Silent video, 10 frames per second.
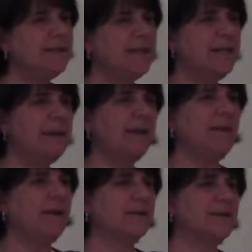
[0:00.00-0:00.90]
to keep my
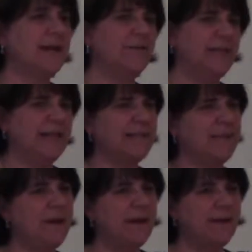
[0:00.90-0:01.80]
lungs kind of in a
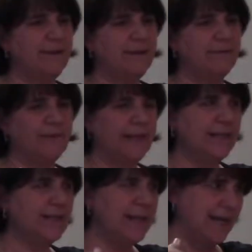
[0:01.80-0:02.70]

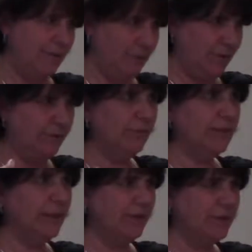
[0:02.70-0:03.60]
semi-inflated state where they're
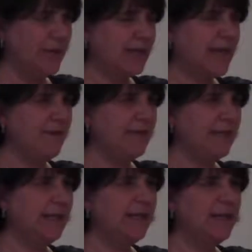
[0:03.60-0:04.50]
in your chest cavity,